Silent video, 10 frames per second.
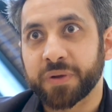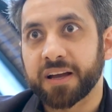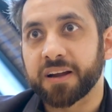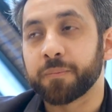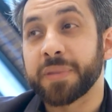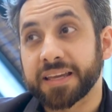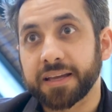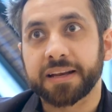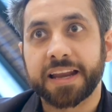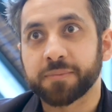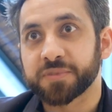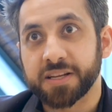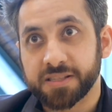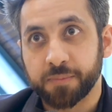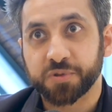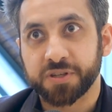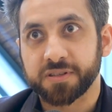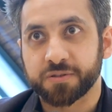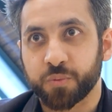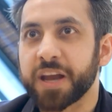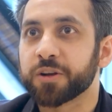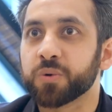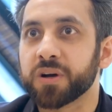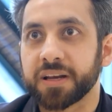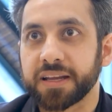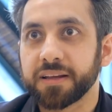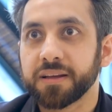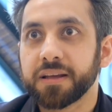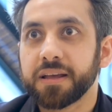we are making claims and assumptions way too early,